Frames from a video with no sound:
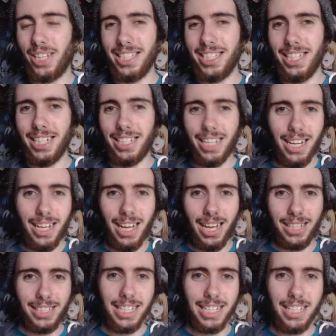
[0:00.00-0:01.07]
So that's it.
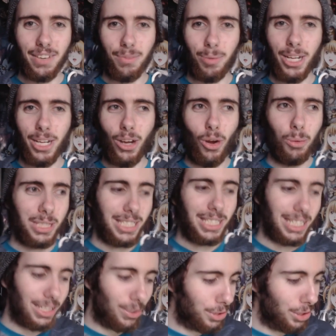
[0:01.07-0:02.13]
Thanks everybody. I hope
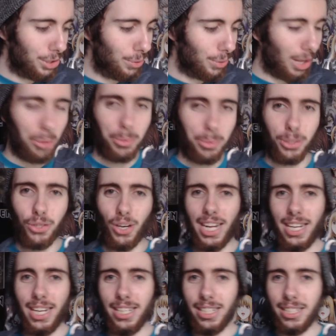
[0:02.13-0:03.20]
this didn't go too long. I'm going to
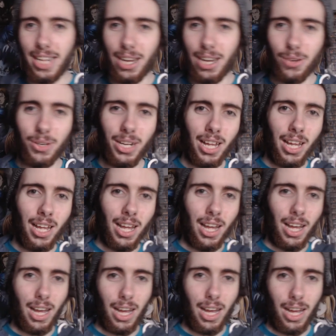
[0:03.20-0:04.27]
try to edit it down.
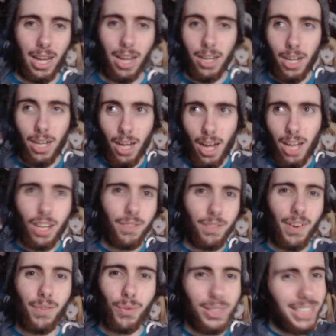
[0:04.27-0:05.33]
I
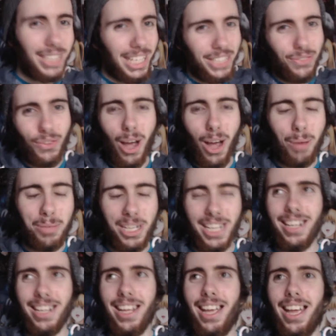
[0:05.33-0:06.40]
love everyone. Thanks for
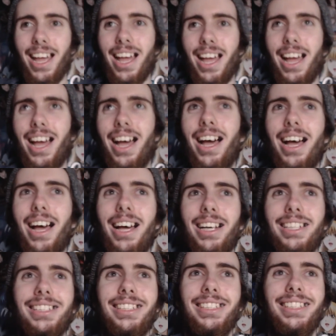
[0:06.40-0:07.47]
commenting.
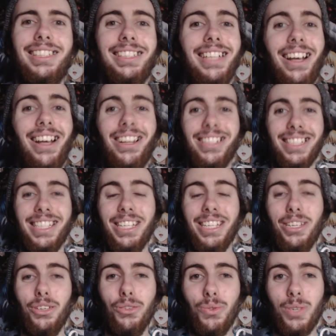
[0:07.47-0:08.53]
And I'll
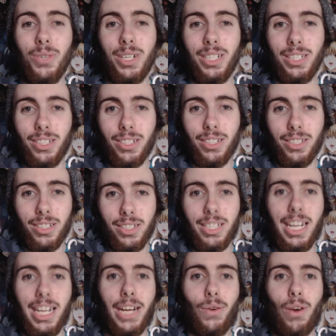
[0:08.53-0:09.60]
see you
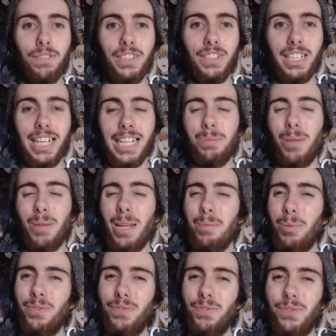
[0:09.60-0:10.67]
later on for the Let's
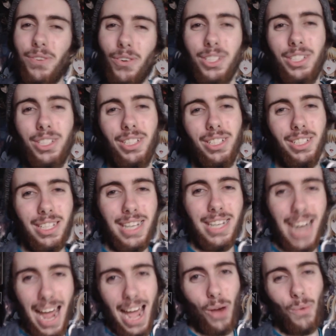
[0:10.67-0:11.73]
Play. But for
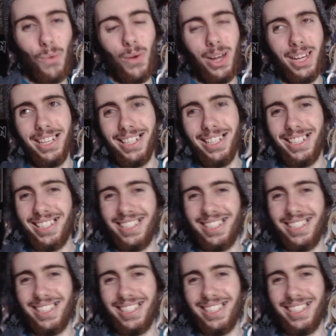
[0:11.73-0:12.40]
now,